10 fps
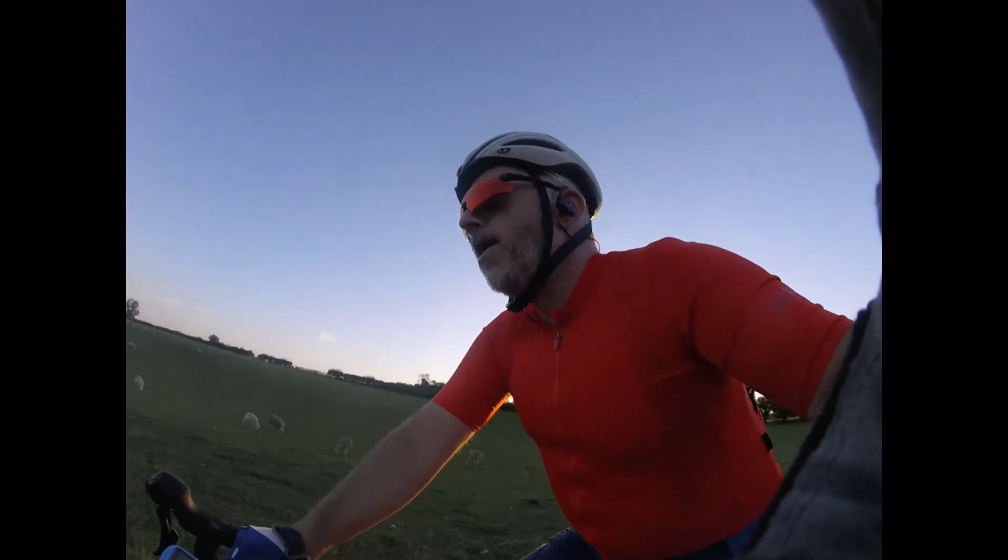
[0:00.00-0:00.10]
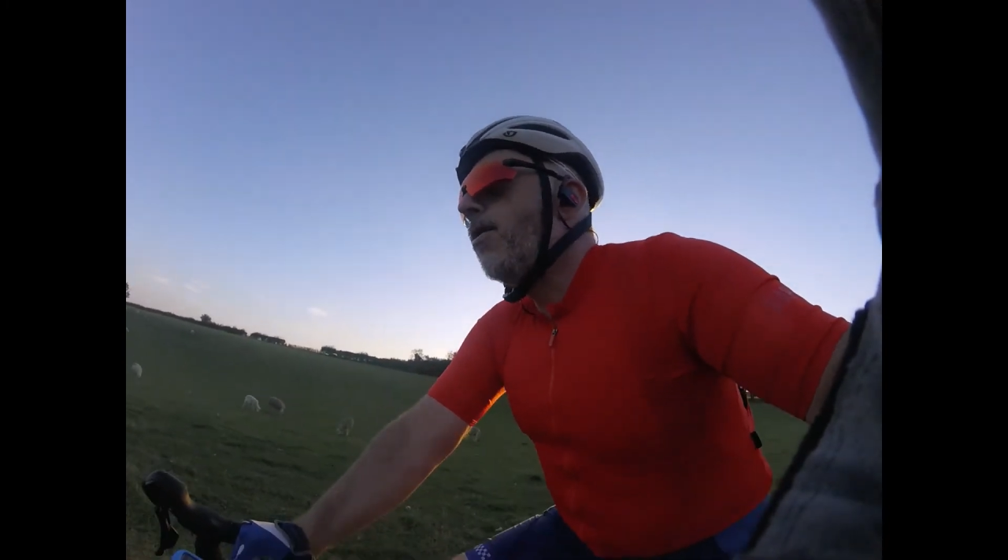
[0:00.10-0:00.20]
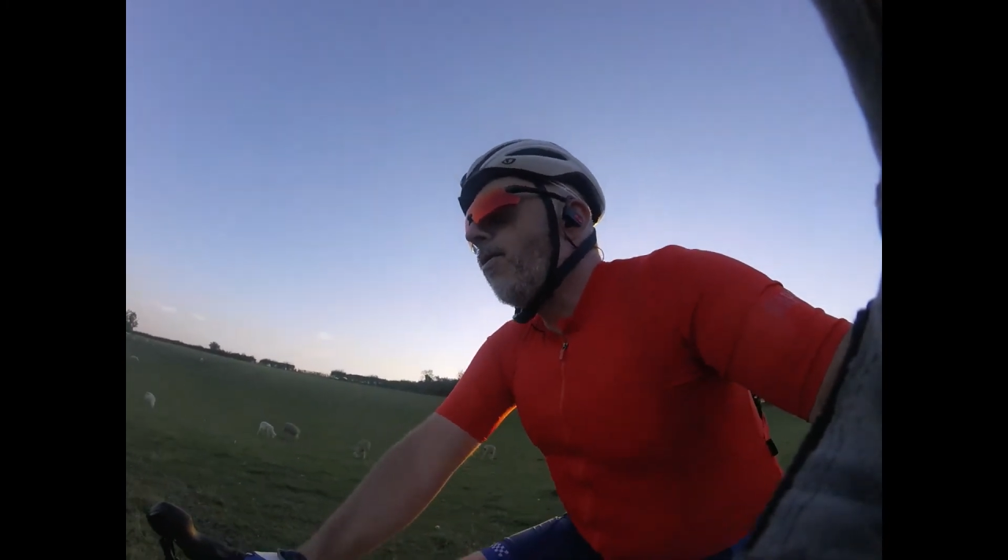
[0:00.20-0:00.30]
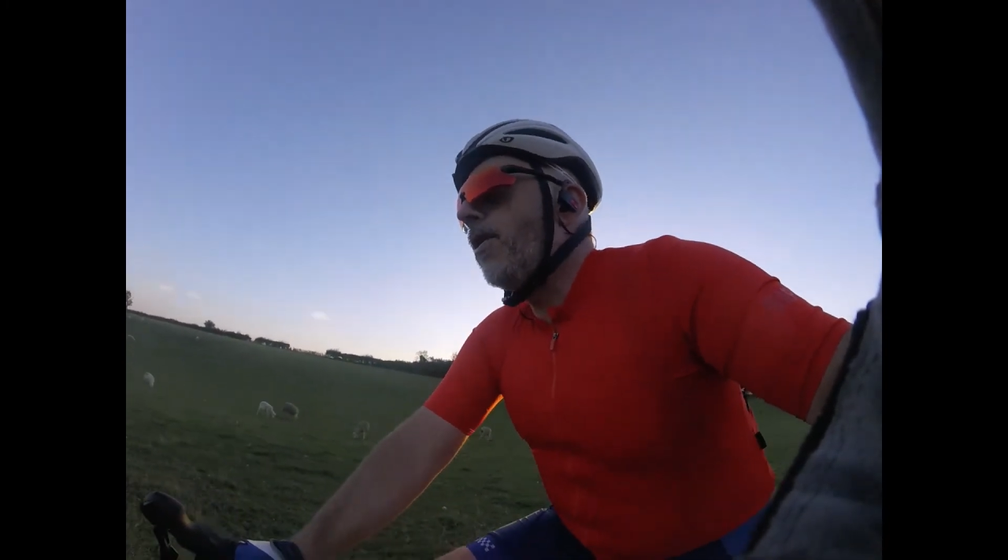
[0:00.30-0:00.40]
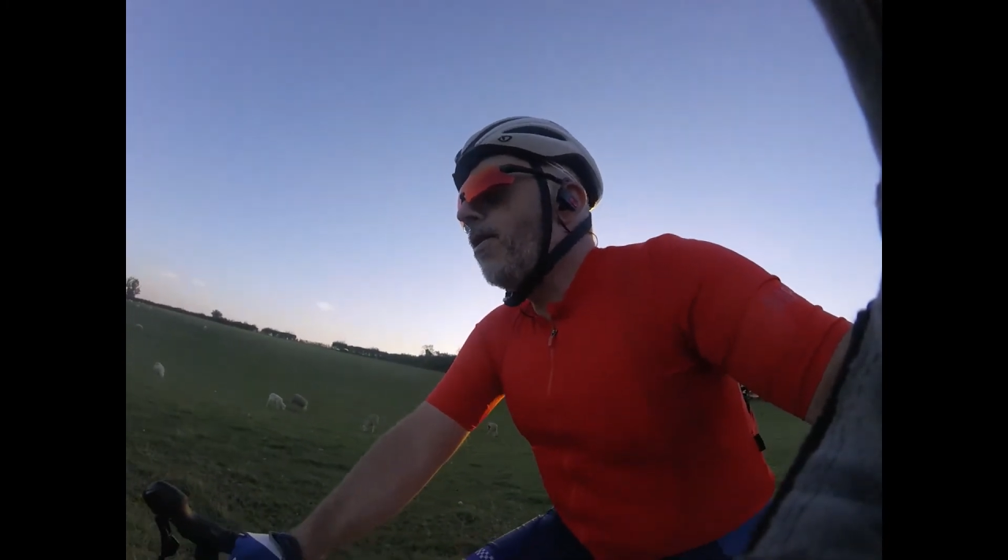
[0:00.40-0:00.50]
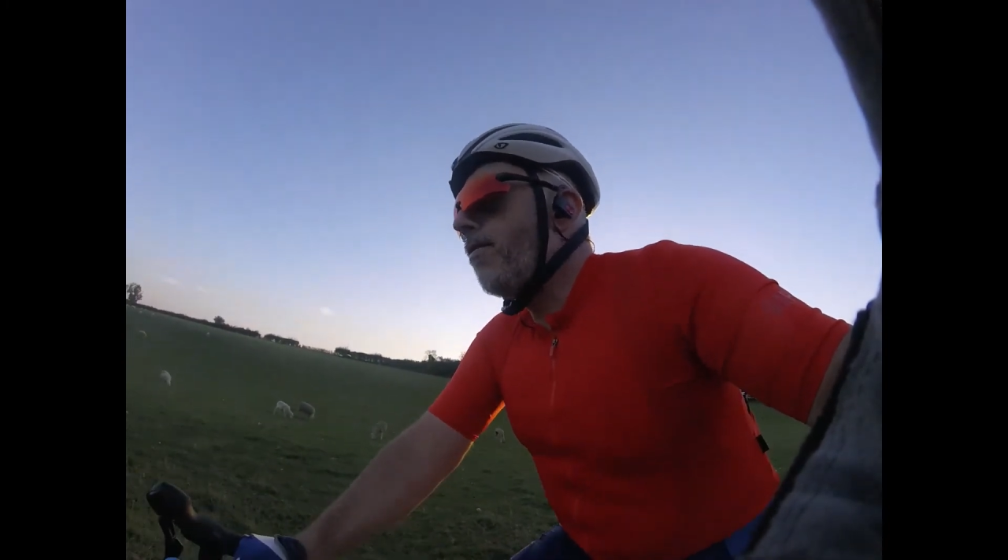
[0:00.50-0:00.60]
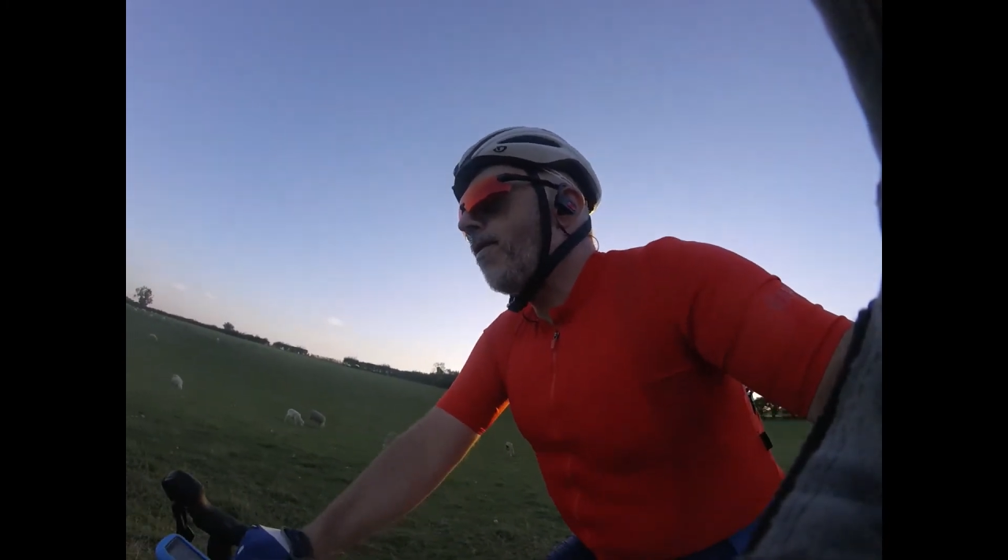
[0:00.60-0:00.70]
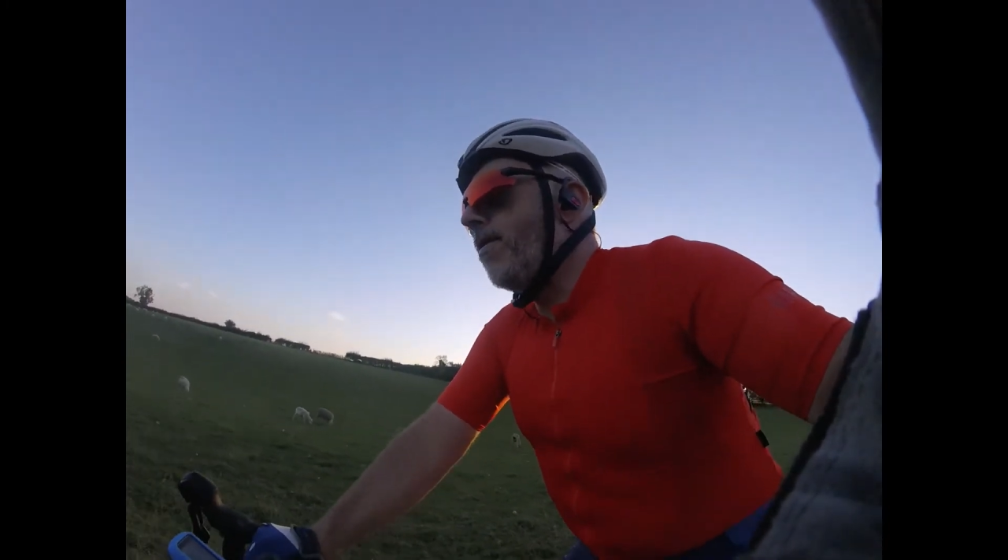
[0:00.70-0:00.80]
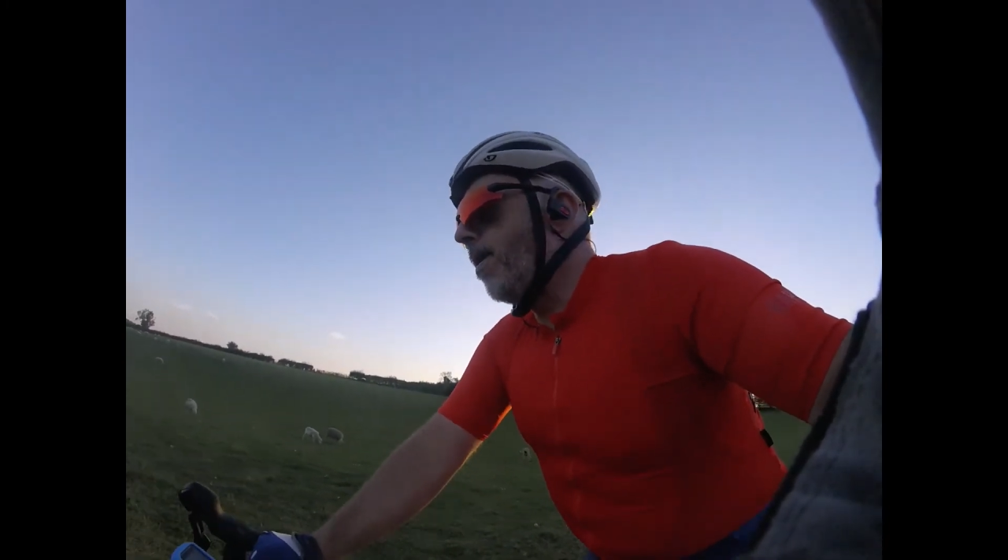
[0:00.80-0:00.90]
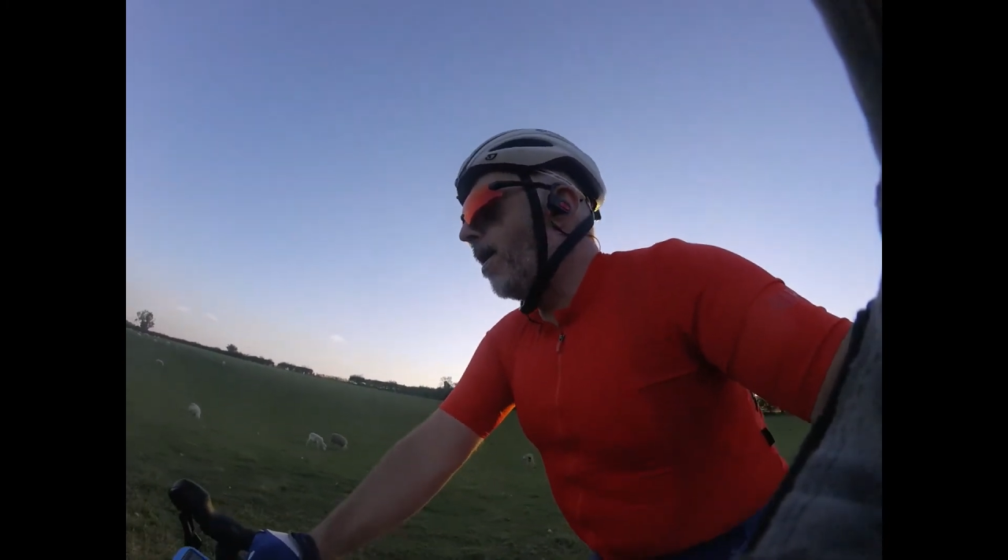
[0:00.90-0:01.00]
riding through